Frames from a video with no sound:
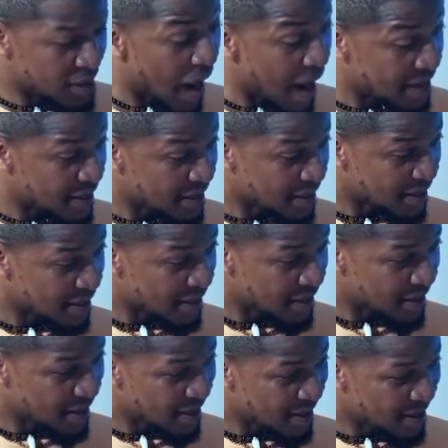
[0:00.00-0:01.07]
Dad,
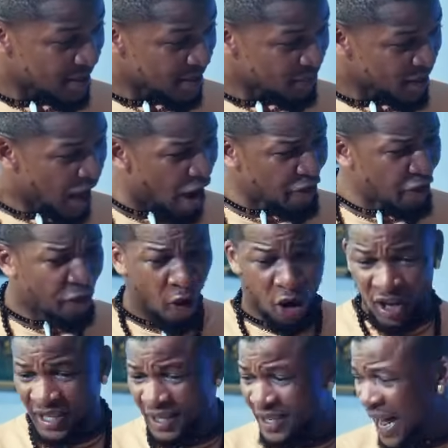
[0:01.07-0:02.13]
have you
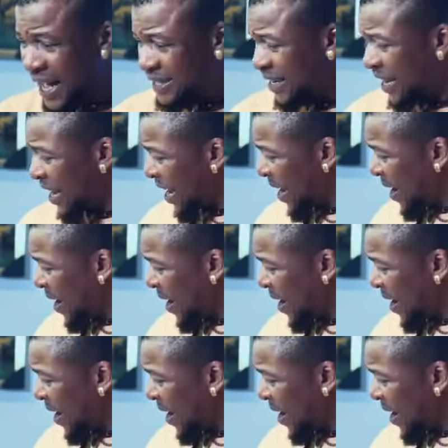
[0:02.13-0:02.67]
forgotten that